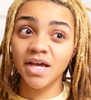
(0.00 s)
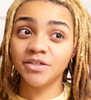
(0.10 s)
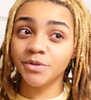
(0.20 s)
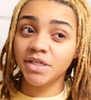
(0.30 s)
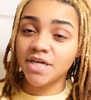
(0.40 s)

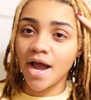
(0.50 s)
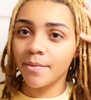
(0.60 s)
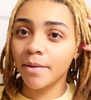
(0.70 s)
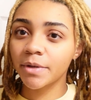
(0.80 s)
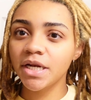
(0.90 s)
It's really time.
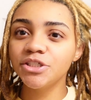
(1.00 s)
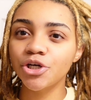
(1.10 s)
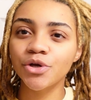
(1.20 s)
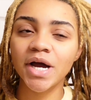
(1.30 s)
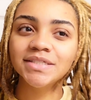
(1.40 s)
I'm gonna show
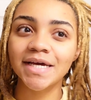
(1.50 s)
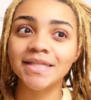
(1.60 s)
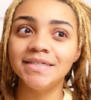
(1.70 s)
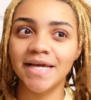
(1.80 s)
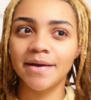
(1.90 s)
you guys like
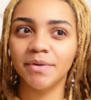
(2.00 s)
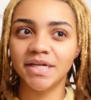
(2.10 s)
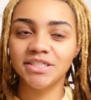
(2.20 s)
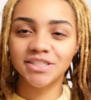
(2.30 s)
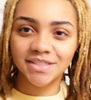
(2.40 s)
the
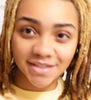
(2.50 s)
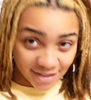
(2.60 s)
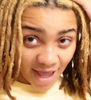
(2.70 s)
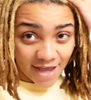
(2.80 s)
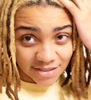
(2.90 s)
damage
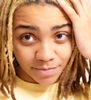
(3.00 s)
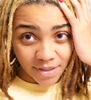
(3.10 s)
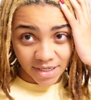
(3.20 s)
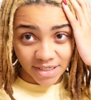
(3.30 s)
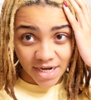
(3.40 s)
that has
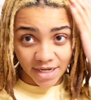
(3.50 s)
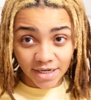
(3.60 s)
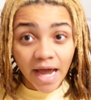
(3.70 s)
been done.